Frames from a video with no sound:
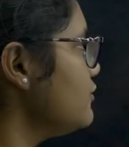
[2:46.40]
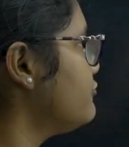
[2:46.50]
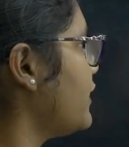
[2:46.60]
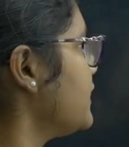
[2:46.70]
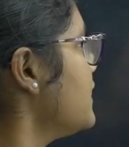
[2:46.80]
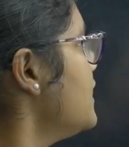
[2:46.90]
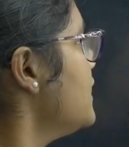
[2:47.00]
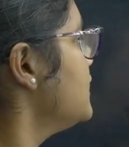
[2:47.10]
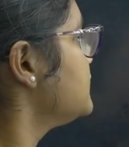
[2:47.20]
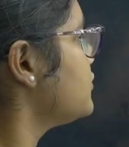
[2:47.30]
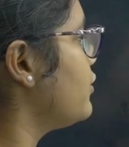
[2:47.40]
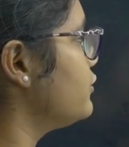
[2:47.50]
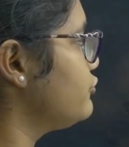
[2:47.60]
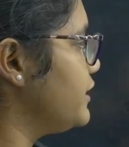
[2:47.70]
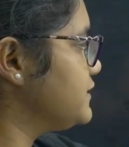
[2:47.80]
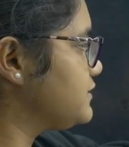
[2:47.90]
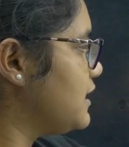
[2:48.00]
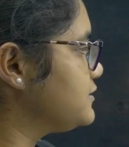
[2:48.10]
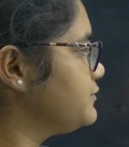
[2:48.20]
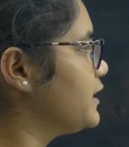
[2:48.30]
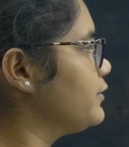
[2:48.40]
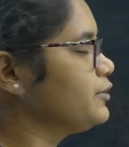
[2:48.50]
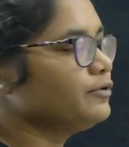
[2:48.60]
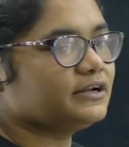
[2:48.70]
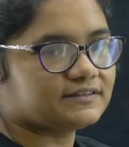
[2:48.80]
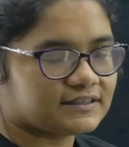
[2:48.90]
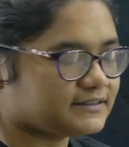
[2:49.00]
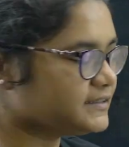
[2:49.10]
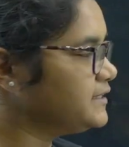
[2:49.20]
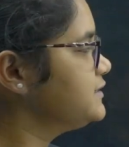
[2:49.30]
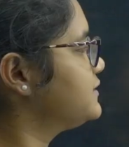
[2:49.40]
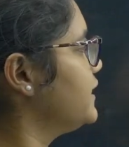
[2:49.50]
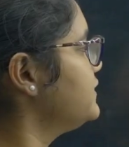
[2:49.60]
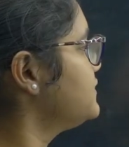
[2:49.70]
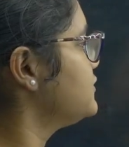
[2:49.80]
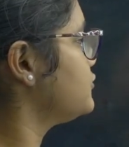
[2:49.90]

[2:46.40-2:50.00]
fine so today's class we are going to discuss these things.